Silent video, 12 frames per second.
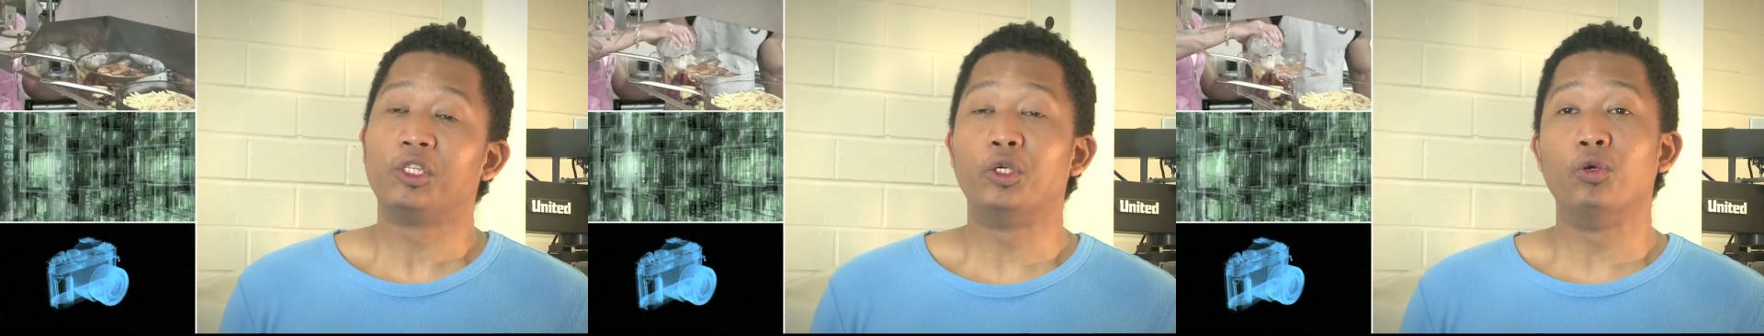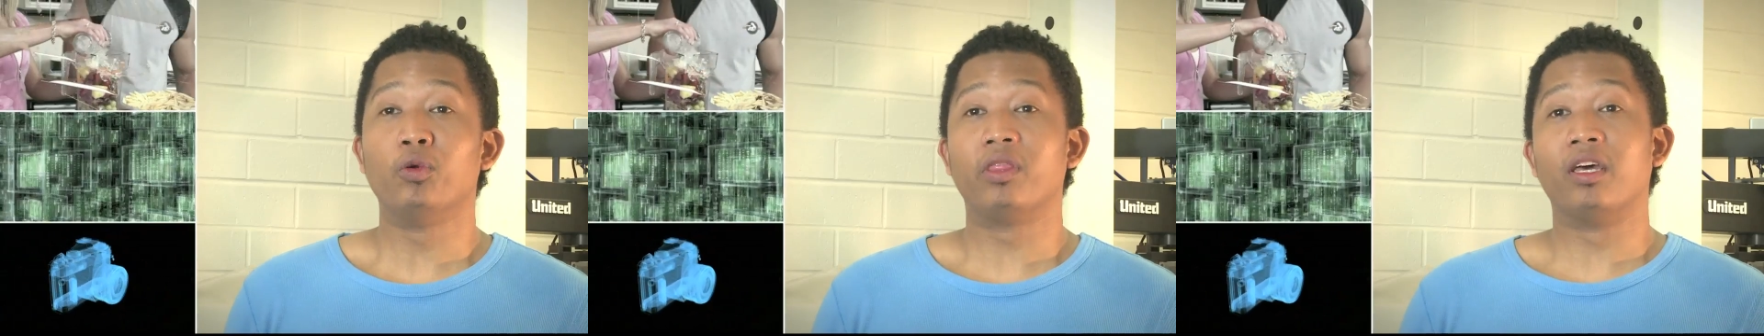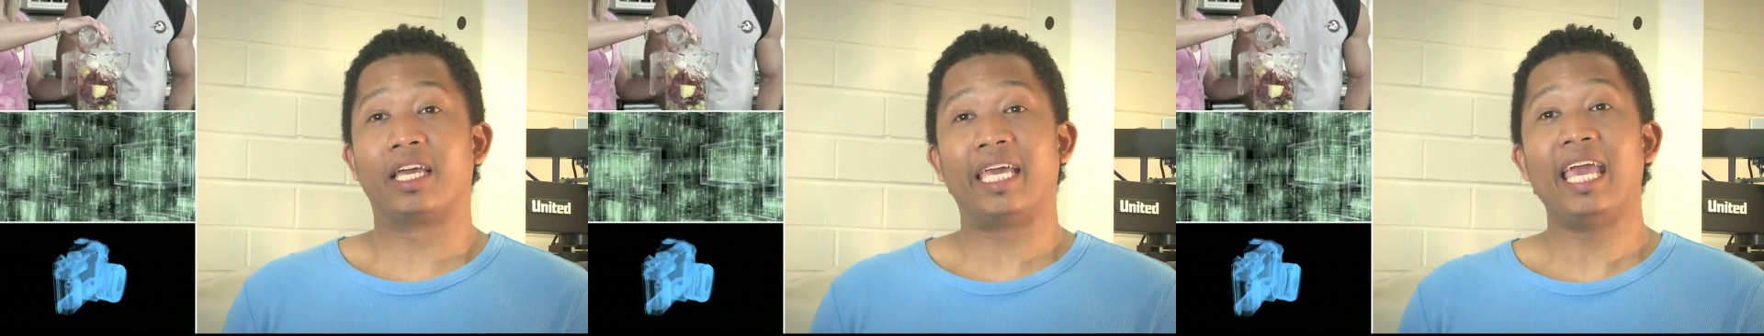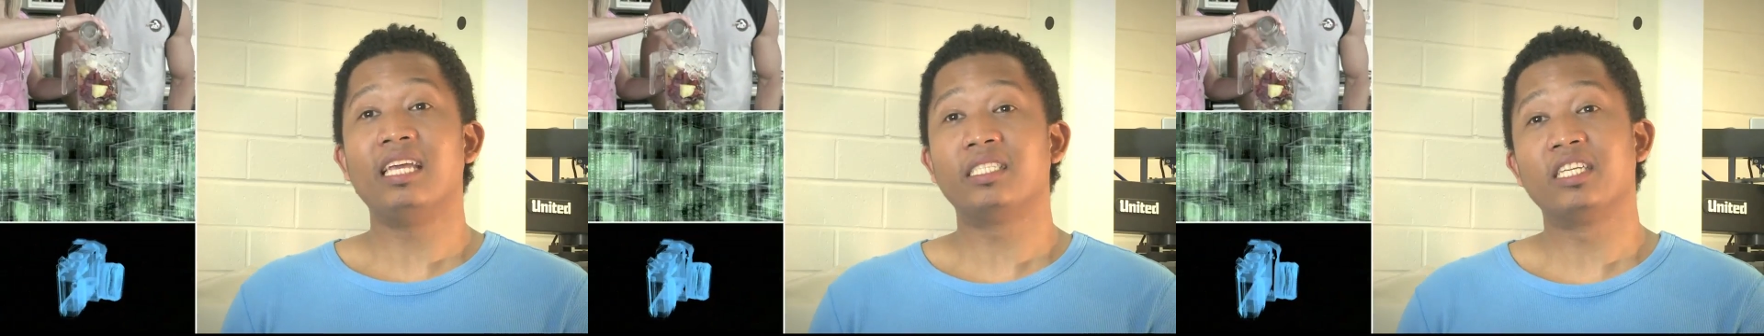to the
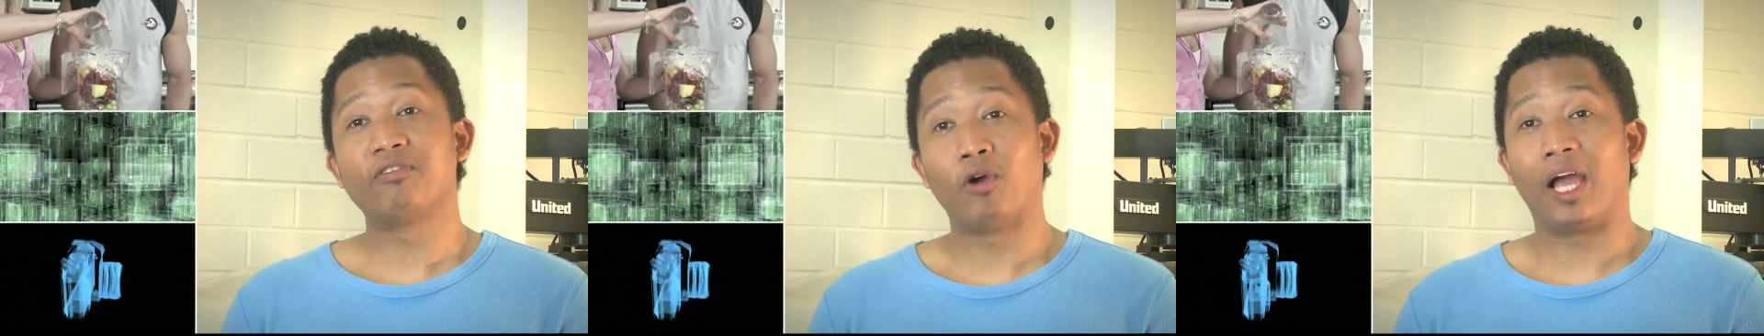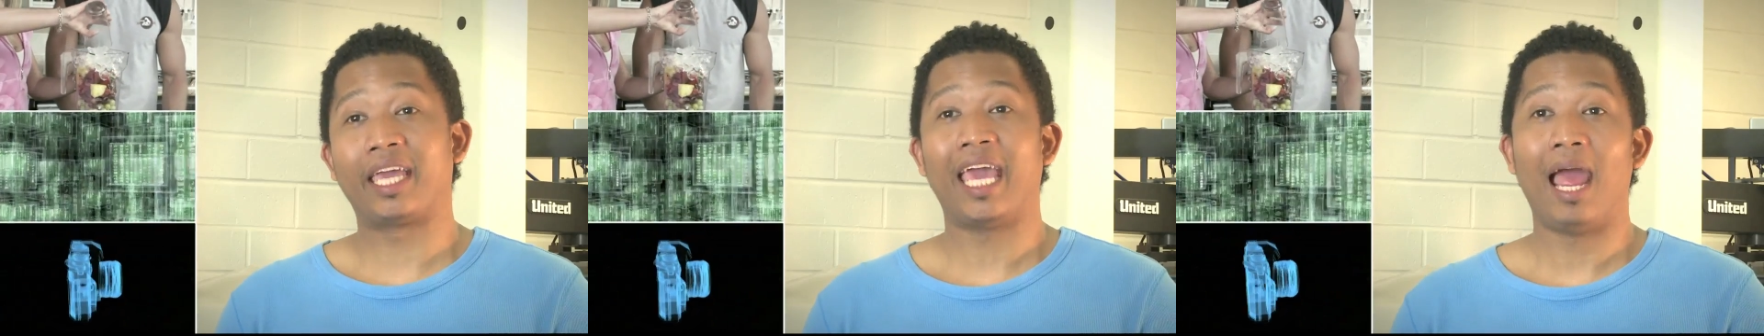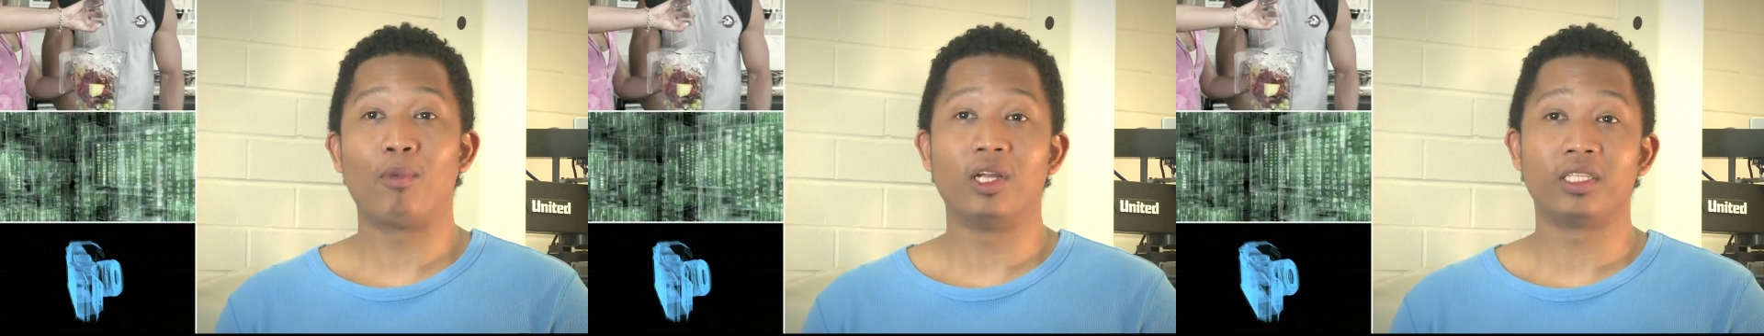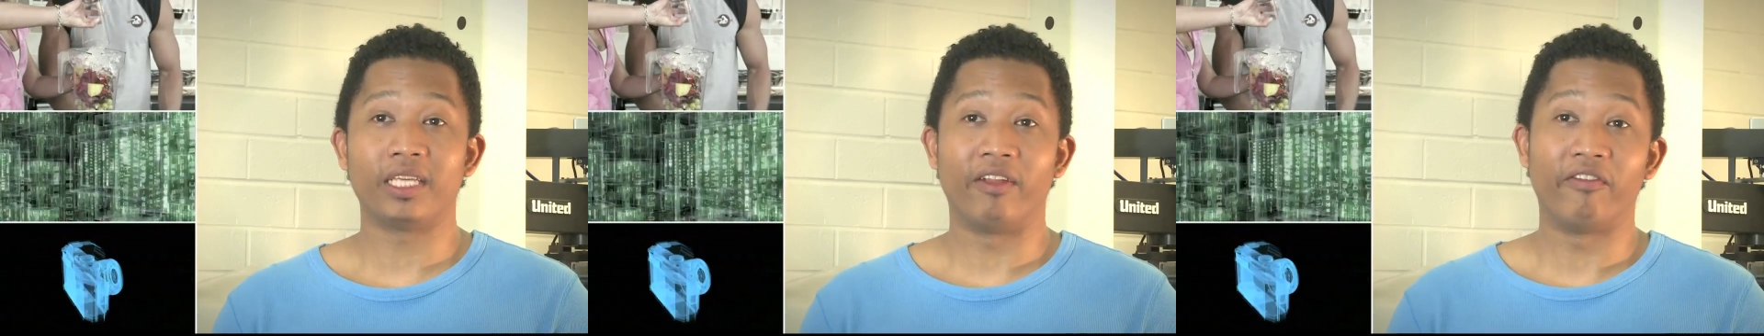casings for our
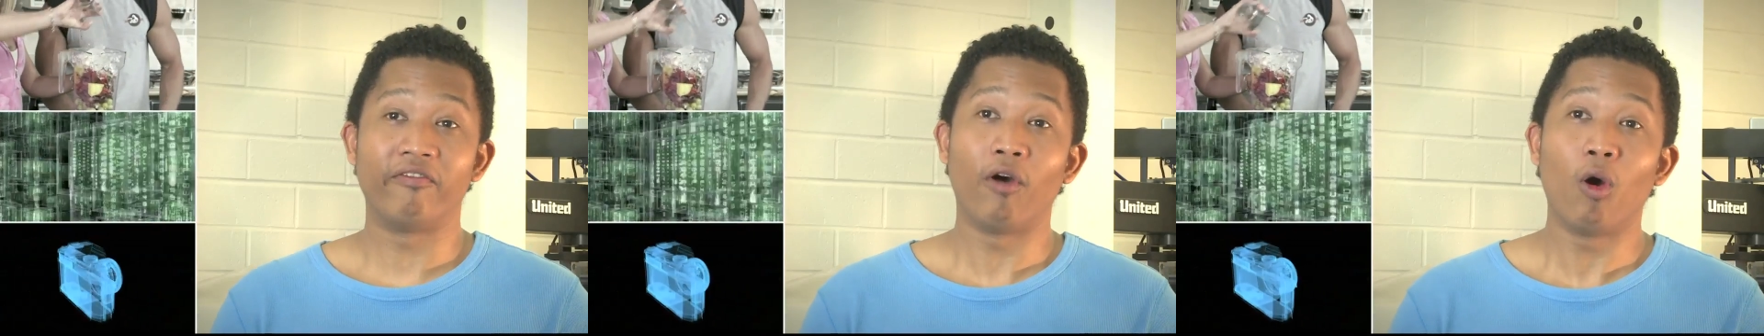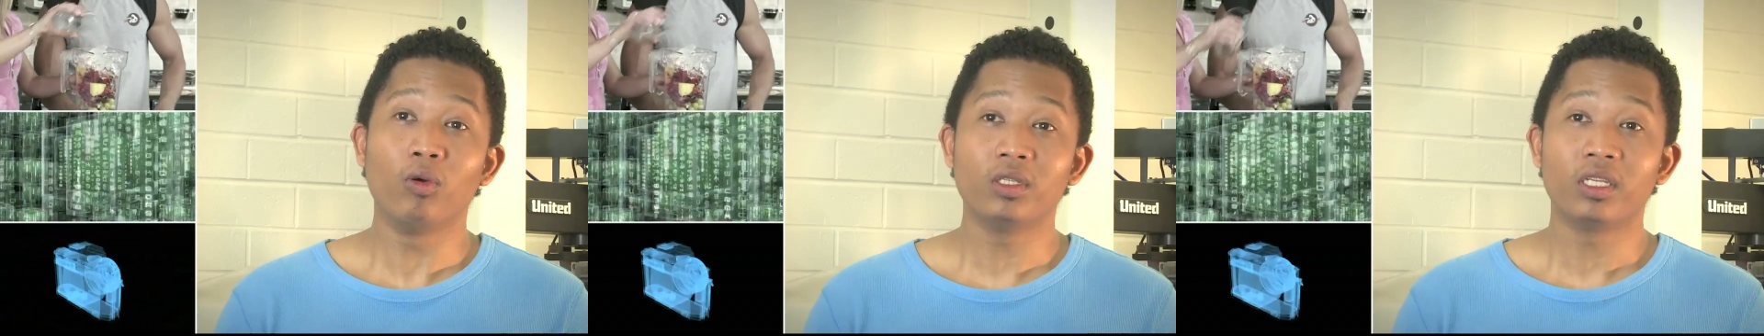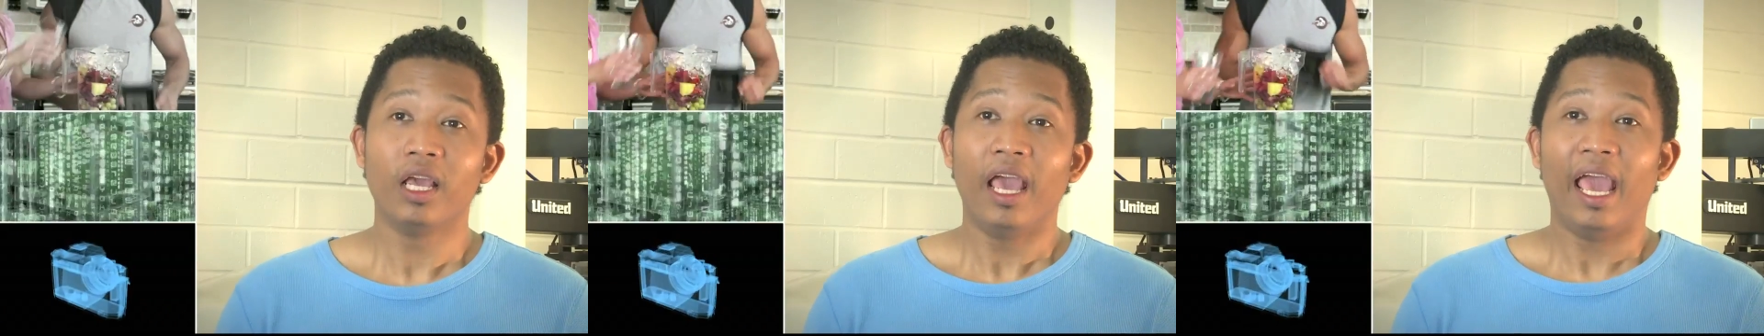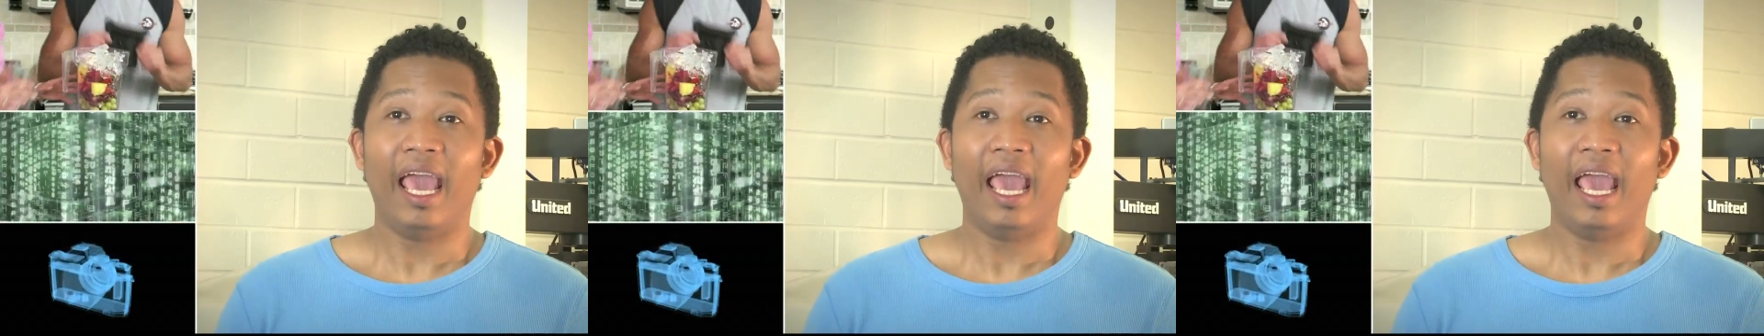cameras and phones.